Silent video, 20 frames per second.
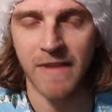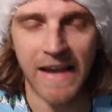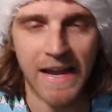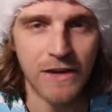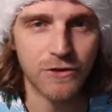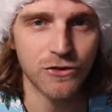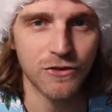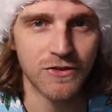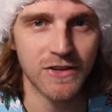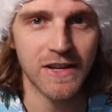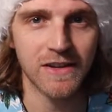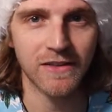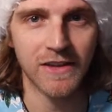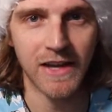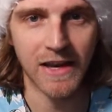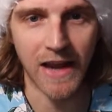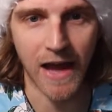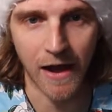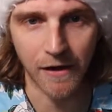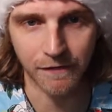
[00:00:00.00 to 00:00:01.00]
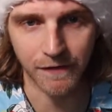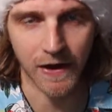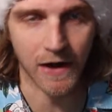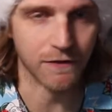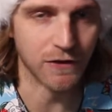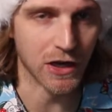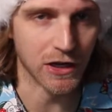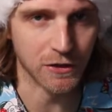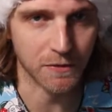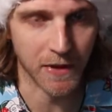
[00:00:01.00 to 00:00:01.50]
Interestingly enough, and
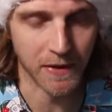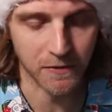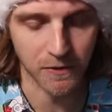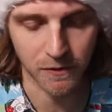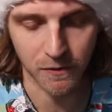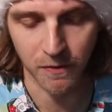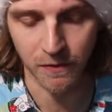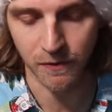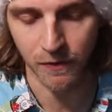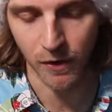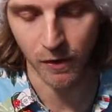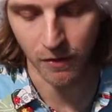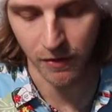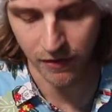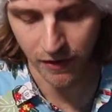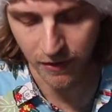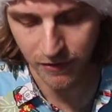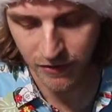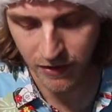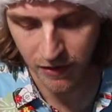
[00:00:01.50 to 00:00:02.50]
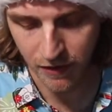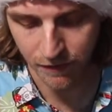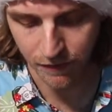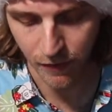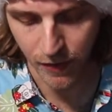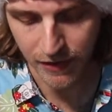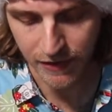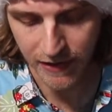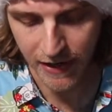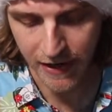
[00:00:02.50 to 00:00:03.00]
I've talked about this before with Arturo
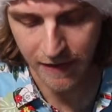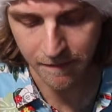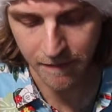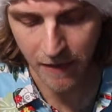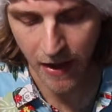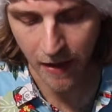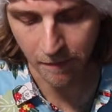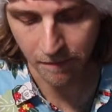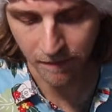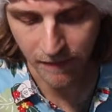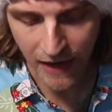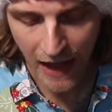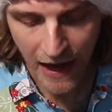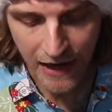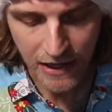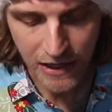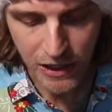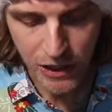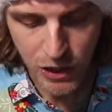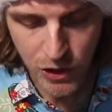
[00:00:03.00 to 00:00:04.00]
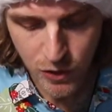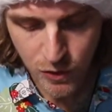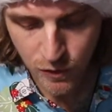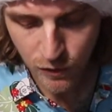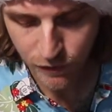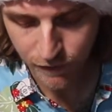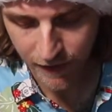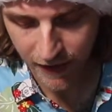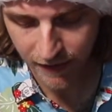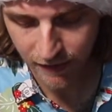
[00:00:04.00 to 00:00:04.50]
Fuente, I'm not a
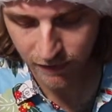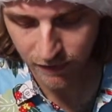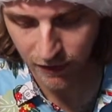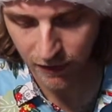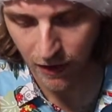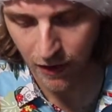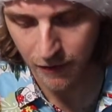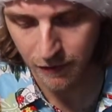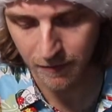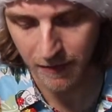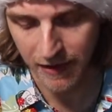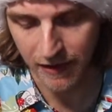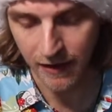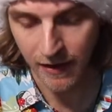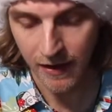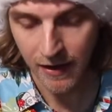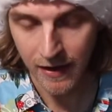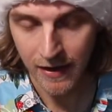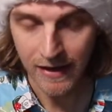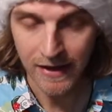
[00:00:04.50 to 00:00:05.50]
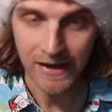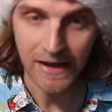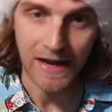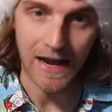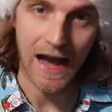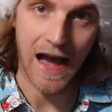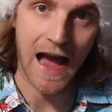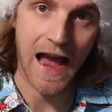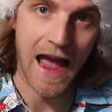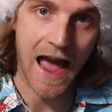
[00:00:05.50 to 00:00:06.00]
huge fan of the cigars, but
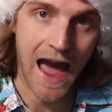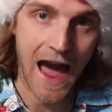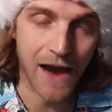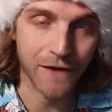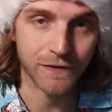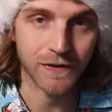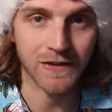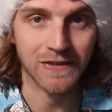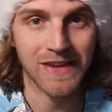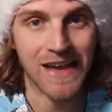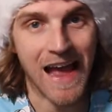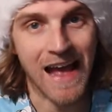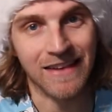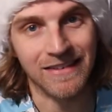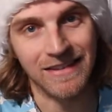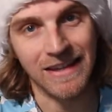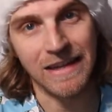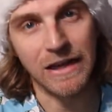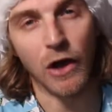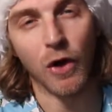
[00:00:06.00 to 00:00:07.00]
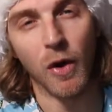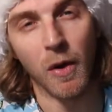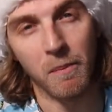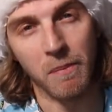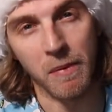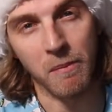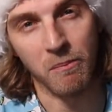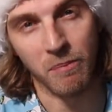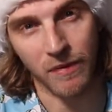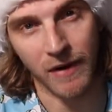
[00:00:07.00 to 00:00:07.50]
I have to say, as they go
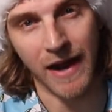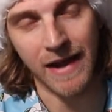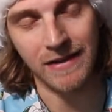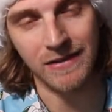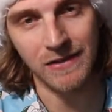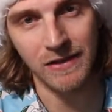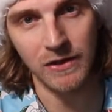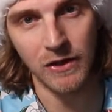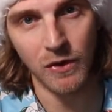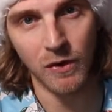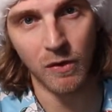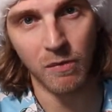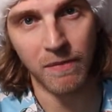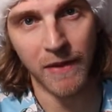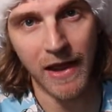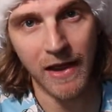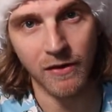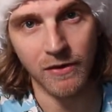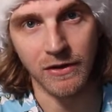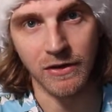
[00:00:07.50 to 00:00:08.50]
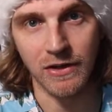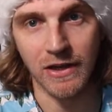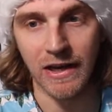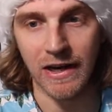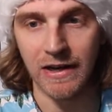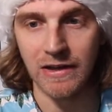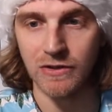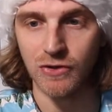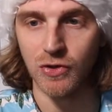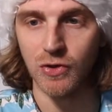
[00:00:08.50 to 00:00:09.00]
up in price a little bit, when you
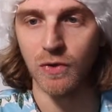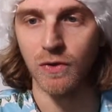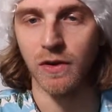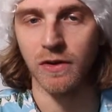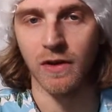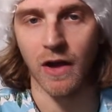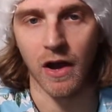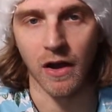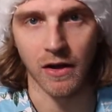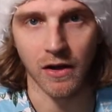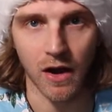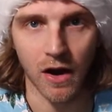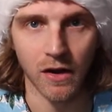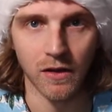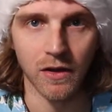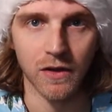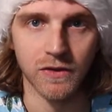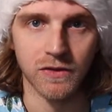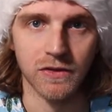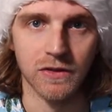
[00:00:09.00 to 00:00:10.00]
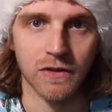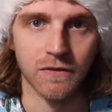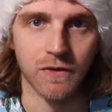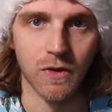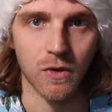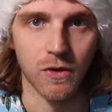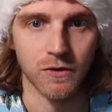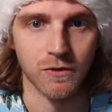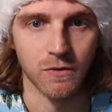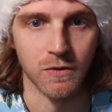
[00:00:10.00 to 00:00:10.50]
get into the Don Carlos, and of
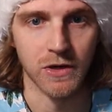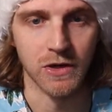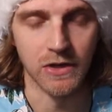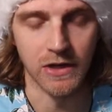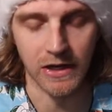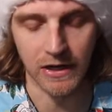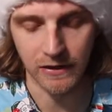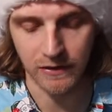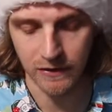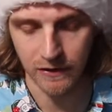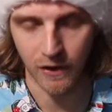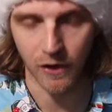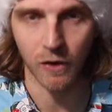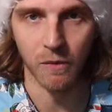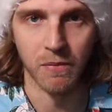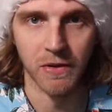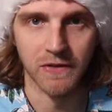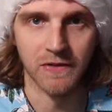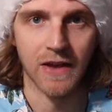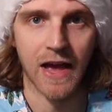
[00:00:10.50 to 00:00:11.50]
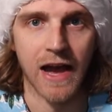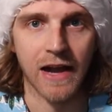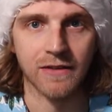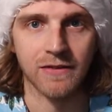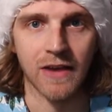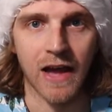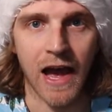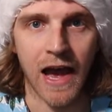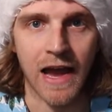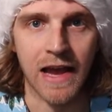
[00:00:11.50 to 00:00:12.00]
course, when you get into the Opus
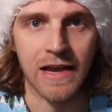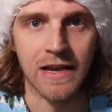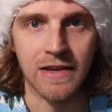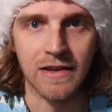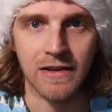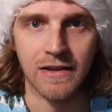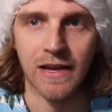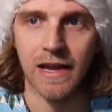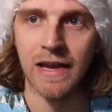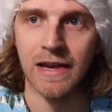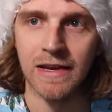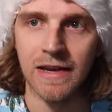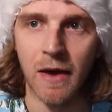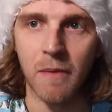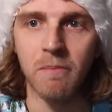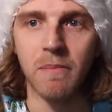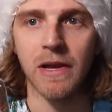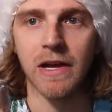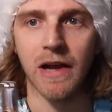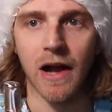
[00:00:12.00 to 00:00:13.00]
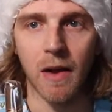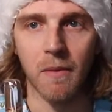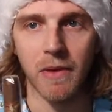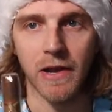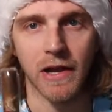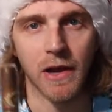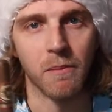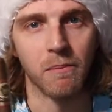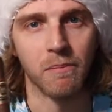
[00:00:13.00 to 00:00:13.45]
X, I end up becoming a